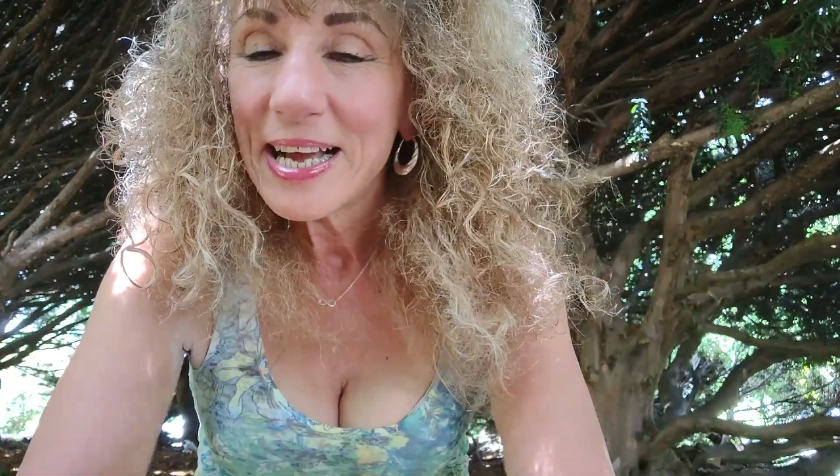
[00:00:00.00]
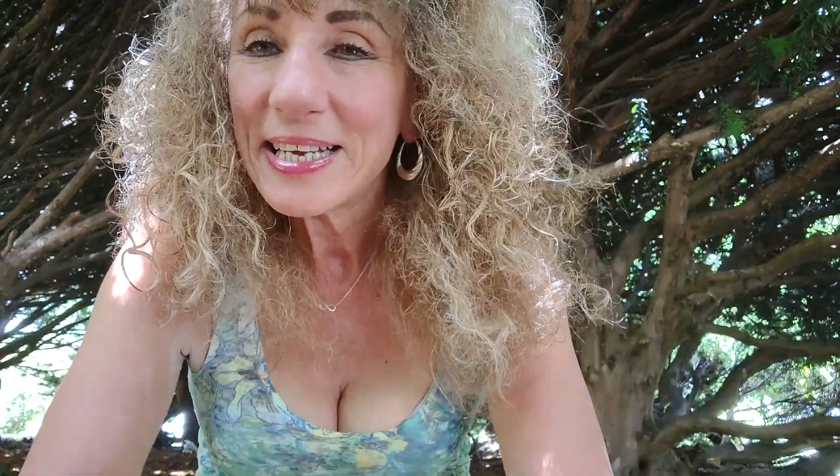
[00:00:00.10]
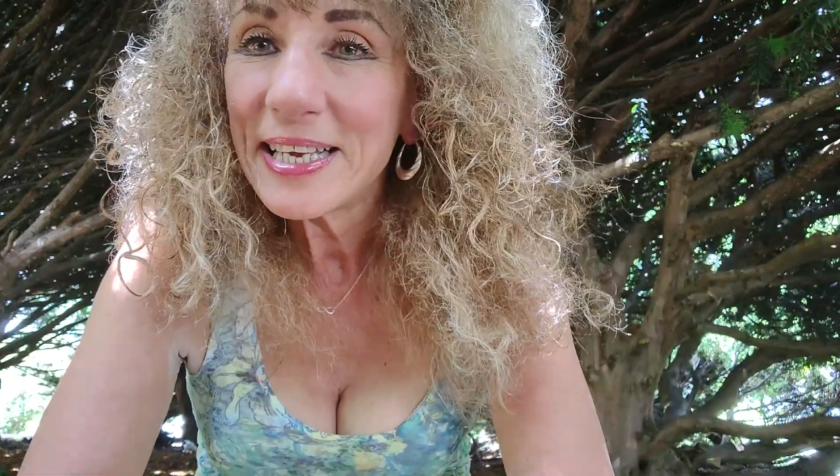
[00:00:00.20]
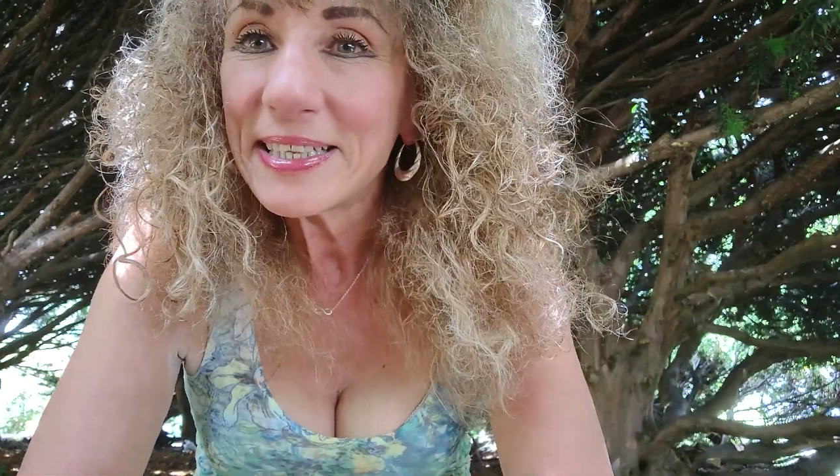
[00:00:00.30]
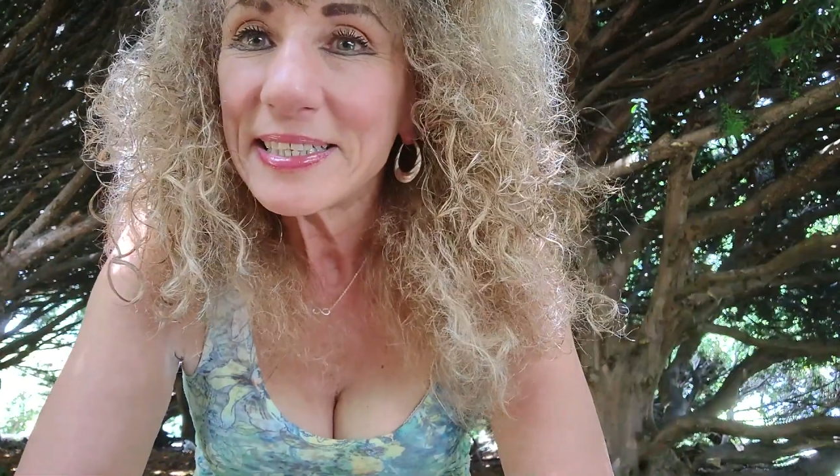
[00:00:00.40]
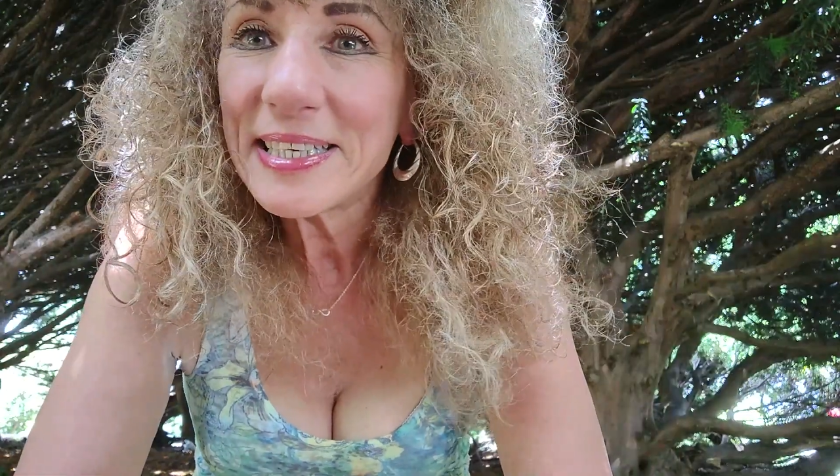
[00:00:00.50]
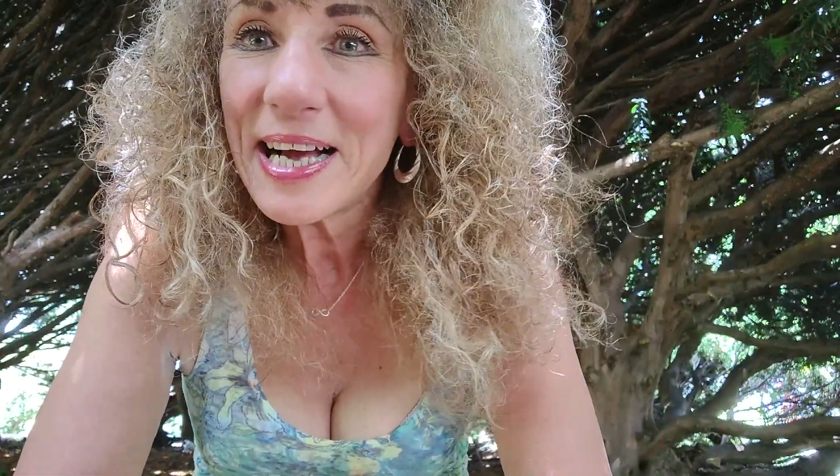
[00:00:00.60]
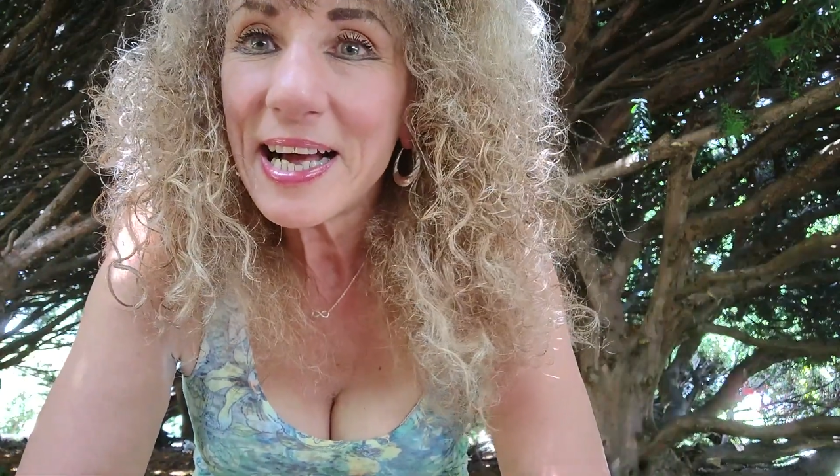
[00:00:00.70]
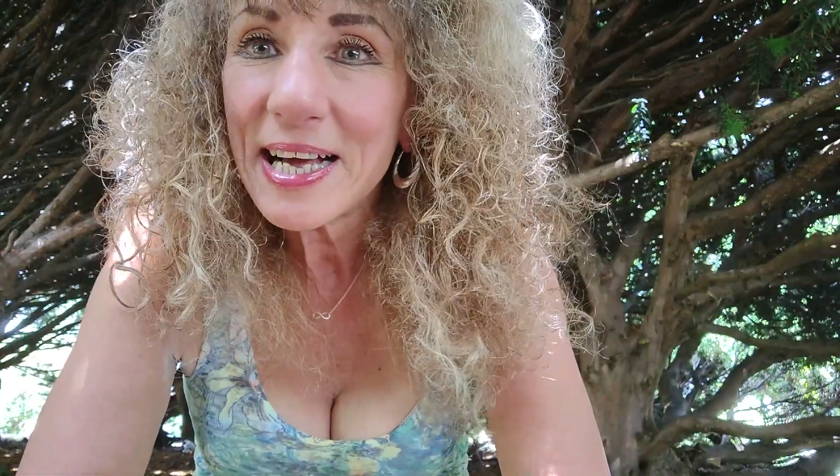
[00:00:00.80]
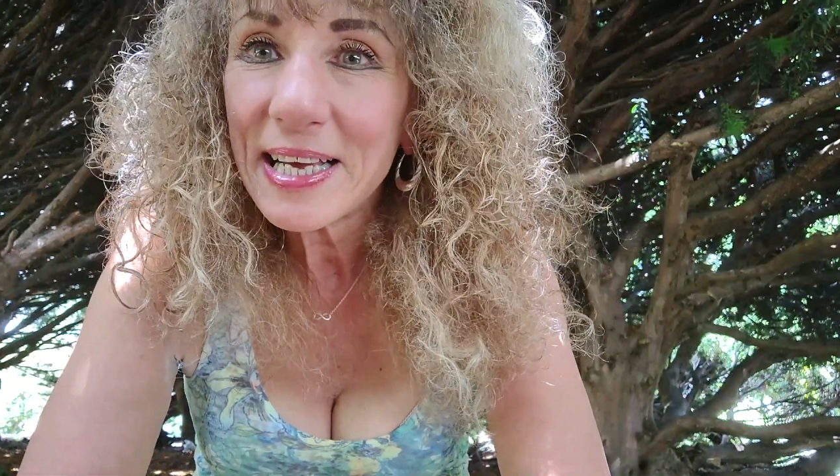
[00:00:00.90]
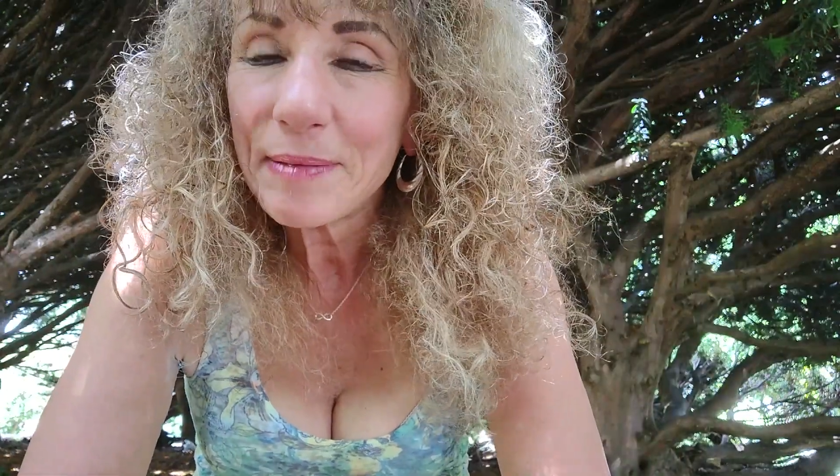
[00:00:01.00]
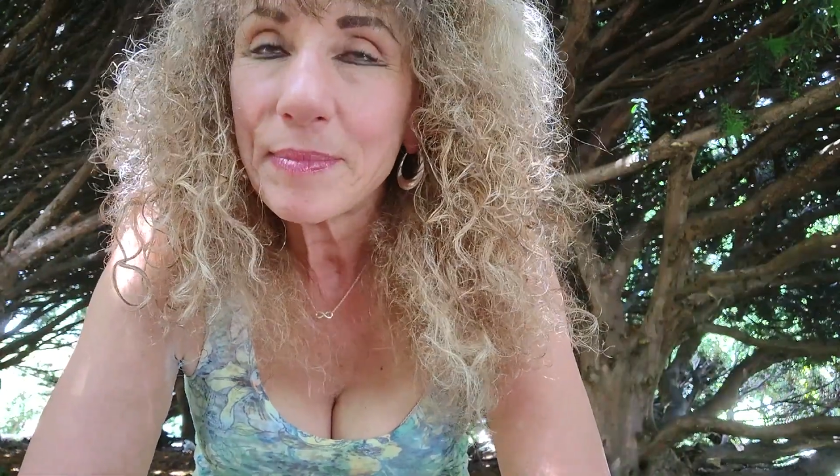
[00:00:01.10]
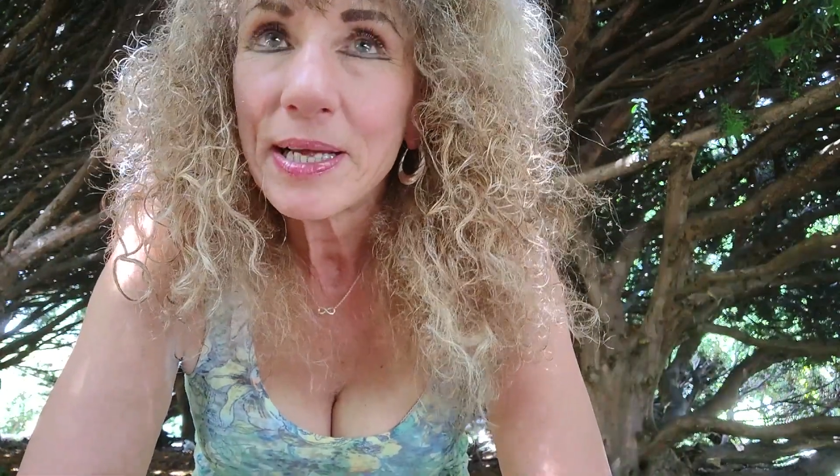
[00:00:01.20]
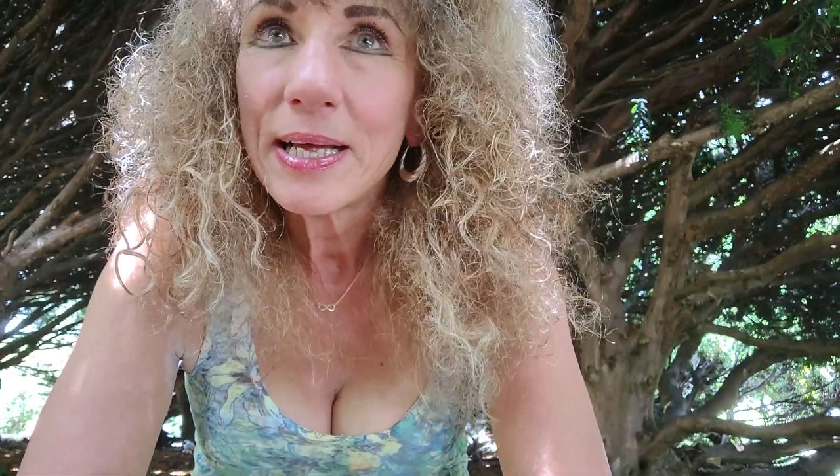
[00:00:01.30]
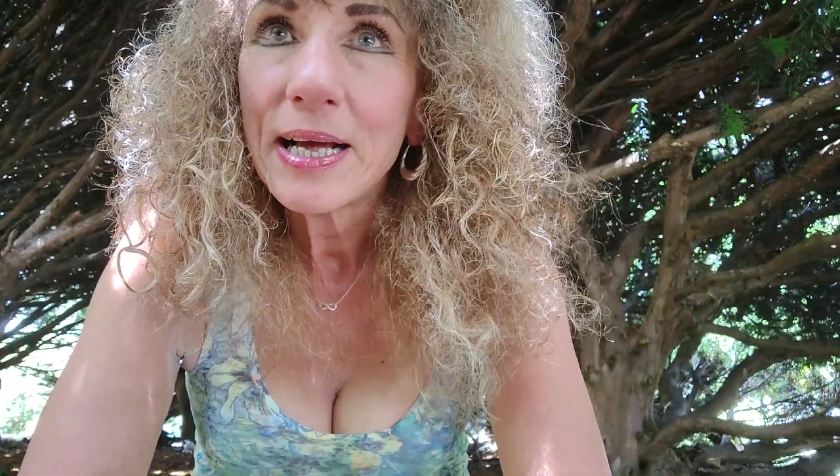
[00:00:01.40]
Another
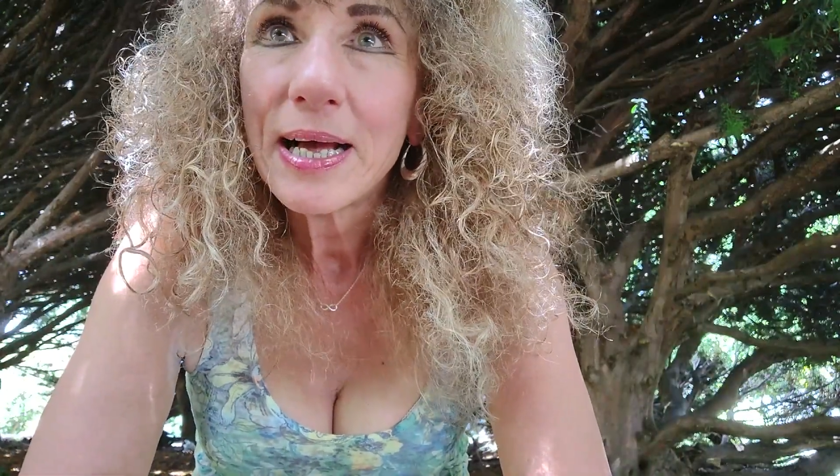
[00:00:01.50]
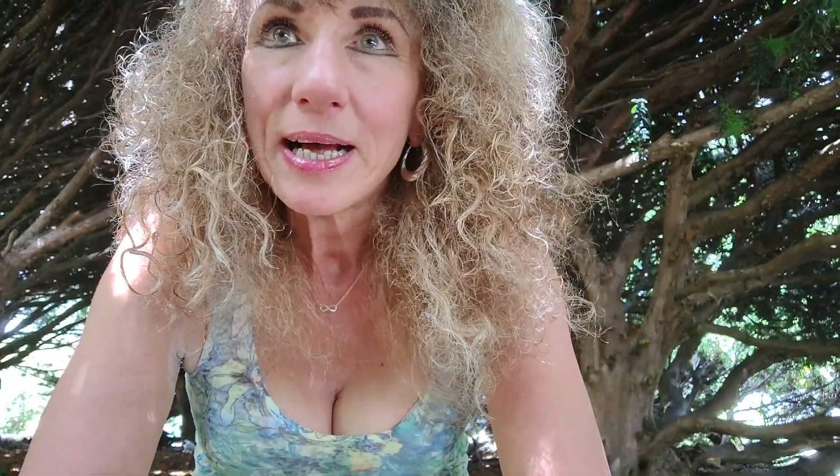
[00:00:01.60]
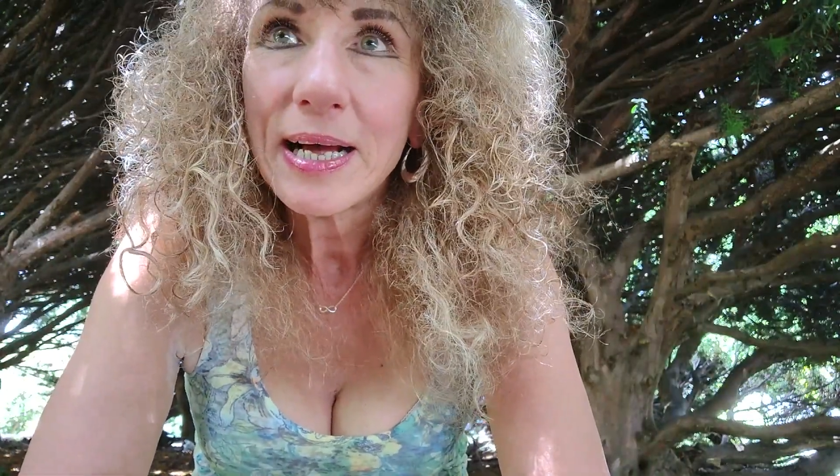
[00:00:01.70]
time,